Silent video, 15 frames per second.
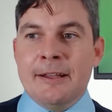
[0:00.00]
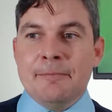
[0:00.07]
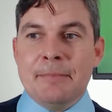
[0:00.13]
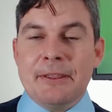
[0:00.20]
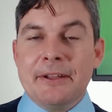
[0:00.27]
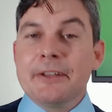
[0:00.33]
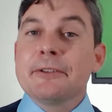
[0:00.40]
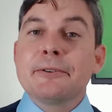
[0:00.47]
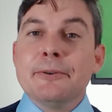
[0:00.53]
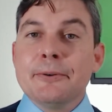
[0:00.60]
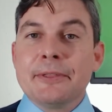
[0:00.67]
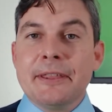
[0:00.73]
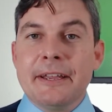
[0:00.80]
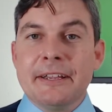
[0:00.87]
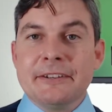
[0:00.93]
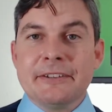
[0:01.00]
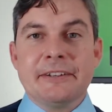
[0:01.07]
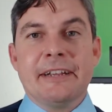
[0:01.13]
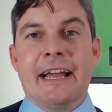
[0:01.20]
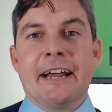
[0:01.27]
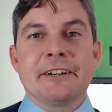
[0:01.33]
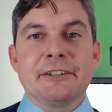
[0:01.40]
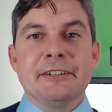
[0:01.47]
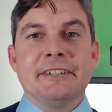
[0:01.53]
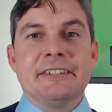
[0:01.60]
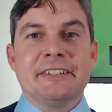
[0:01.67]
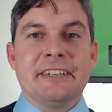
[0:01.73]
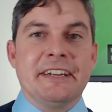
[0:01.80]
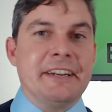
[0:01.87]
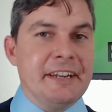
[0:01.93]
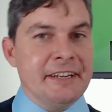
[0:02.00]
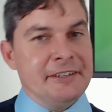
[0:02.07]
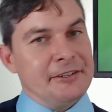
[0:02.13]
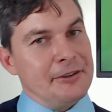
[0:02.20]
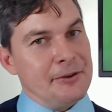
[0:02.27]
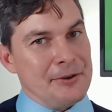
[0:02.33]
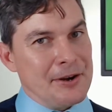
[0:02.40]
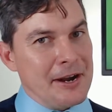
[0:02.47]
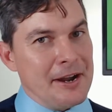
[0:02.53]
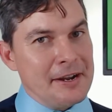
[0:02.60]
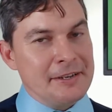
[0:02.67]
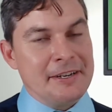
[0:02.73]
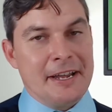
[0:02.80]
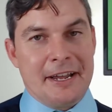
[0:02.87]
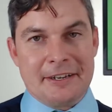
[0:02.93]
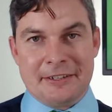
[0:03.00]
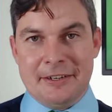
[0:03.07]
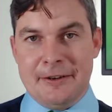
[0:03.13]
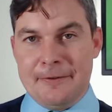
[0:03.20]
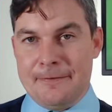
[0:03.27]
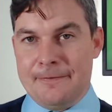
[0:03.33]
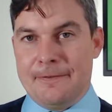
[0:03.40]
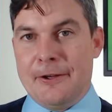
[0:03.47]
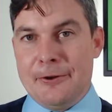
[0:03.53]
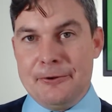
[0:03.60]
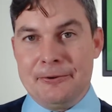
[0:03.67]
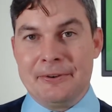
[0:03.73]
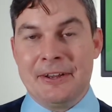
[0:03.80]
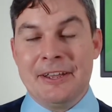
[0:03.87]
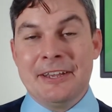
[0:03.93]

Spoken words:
But the other cool thing is it'll actually sync into your contacts in your phone.